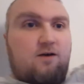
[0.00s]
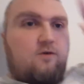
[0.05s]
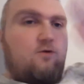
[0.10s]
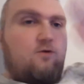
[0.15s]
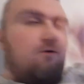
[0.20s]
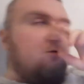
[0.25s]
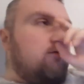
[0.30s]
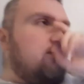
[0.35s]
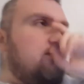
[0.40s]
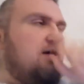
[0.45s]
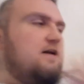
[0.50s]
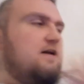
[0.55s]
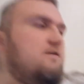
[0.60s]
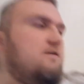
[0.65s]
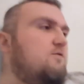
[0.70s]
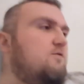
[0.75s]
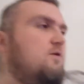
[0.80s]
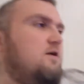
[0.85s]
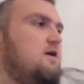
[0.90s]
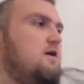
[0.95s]
whole kind
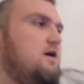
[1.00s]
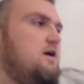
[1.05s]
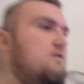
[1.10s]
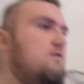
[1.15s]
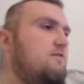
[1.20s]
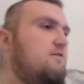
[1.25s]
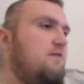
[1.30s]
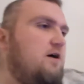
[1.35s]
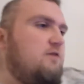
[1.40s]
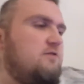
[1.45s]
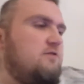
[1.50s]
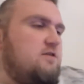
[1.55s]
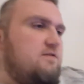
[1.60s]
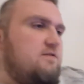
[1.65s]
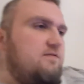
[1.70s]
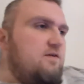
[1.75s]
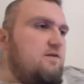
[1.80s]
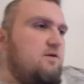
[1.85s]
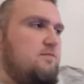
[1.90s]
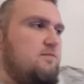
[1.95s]
of rundown of how she
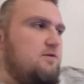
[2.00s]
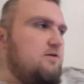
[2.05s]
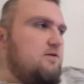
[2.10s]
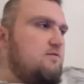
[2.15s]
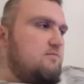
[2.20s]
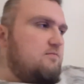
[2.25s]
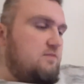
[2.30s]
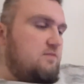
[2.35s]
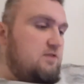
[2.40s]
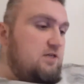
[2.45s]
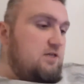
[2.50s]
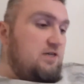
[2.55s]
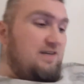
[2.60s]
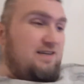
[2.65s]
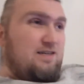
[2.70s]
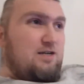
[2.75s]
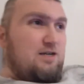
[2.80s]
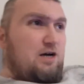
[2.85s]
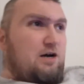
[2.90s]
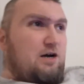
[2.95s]
felt about the
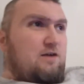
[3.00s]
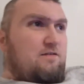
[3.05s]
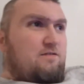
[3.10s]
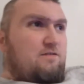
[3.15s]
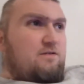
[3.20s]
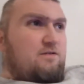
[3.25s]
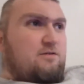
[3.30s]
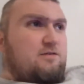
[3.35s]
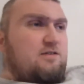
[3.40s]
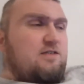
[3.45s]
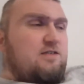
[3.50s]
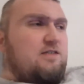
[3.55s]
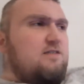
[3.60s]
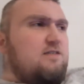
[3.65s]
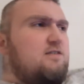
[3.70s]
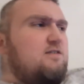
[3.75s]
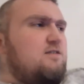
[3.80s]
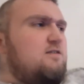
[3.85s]
entire first season,